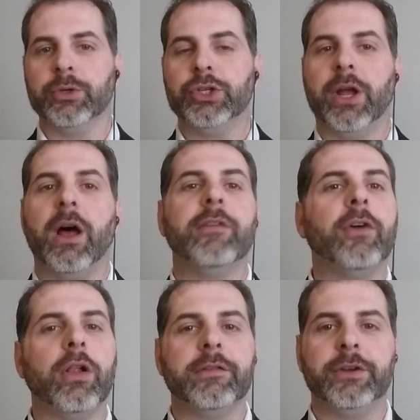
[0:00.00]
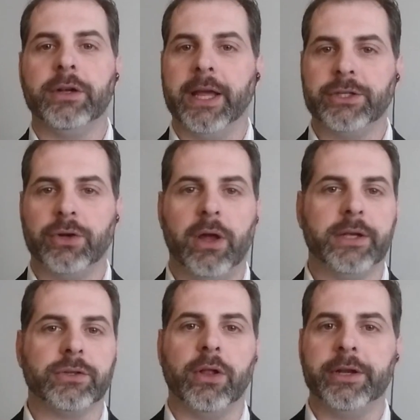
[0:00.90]
Shut off all of your
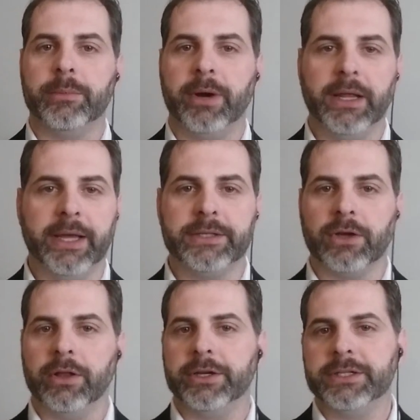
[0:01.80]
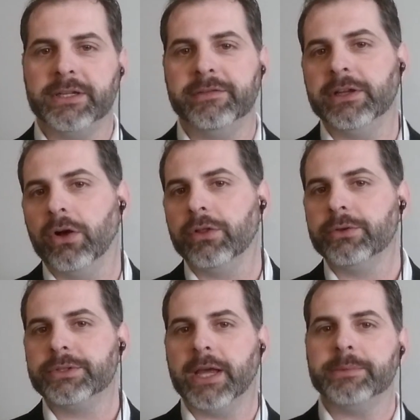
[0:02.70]
electronics, all of your bright lights, all of your TV, all
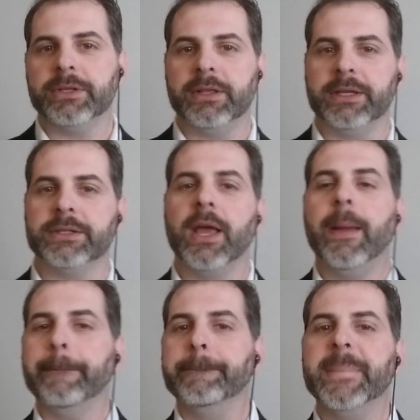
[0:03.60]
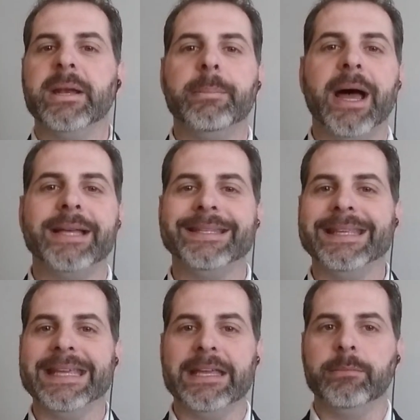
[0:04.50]
those types of things. Minimize
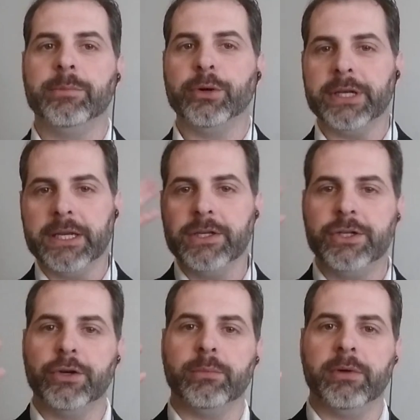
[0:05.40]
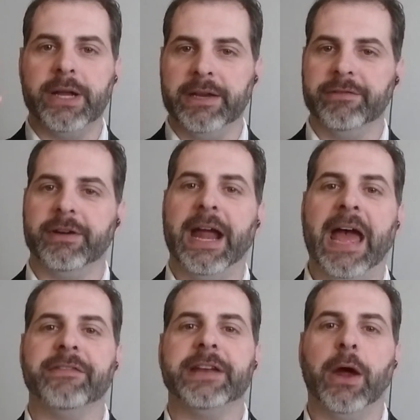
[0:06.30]
the input into your brain for a
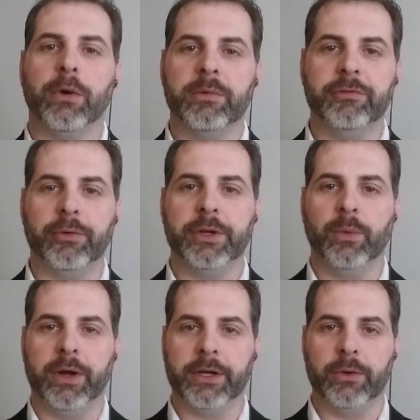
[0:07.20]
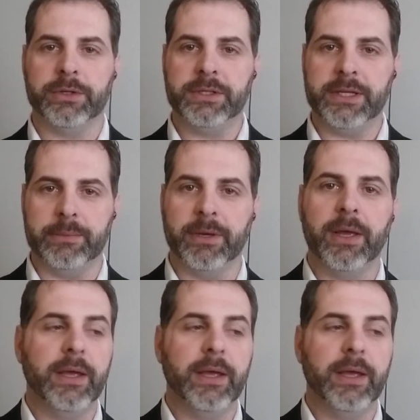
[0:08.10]
half an hour before you want to go to sleep.